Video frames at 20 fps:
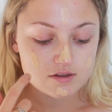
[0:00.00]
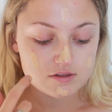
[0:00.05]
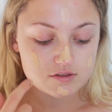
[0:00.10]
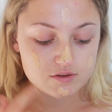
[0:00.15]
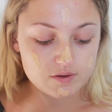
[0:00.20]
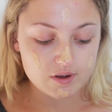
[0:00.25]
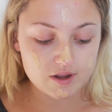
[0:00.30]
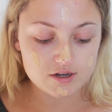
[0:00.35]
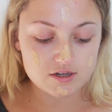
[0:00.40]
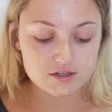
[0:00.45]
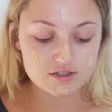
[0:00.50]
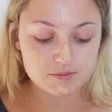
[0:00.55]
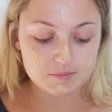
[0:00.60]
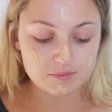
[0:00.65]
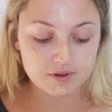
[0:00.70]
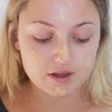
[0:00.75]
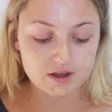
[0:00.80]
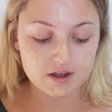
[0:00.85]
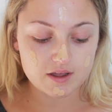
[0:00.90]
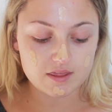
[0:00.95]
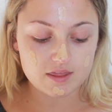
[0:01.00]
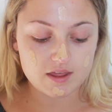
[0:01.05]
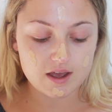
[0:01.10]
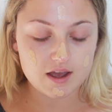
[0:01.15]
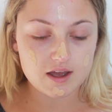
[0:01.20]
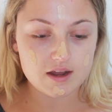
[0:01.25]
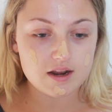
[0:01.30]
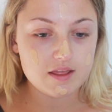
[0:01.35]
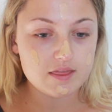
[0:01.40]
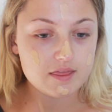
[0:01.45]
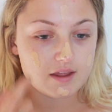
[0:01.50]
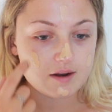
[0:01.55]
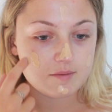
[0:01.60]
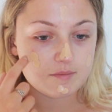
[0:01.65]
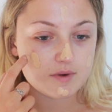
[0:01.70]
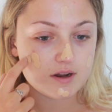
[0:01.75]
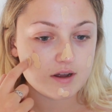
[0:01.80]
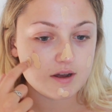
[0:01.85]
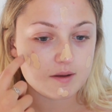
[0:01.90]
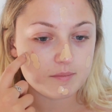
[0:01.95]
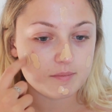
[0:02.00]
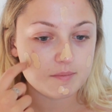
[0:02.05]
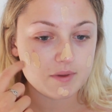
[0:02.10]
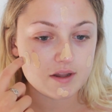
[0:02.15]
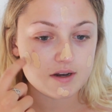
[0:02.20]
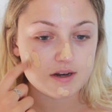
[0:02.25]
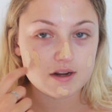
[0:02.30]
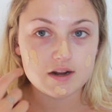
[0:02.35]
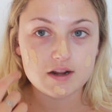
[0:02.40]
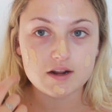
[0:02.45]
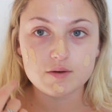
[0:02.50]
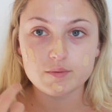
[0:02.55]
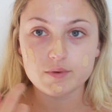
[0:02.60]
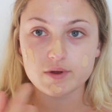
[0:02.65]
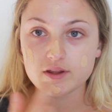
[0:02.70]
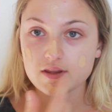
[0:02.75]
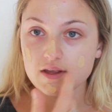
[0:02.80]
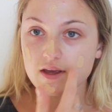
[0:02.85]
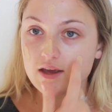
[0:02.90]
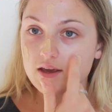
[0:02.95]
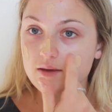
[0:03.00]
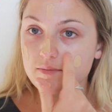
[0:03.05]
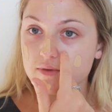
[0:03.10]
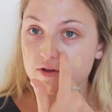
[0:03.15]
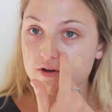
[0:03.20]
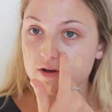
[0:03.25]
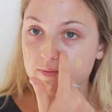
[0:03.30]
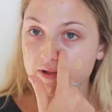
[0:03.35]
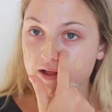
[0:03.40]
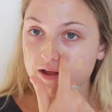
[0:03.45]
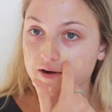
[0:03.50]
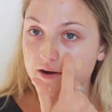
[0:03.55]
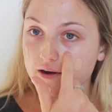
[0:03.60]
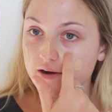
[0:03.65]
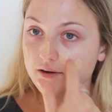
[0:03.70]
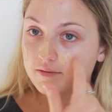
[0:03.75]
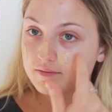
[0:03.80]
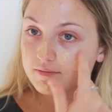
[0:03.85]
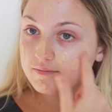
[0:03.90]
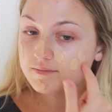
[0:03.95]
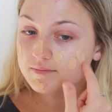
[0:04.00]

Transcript: So I just apply that, and then I'm going to blend it in with a beauty blender.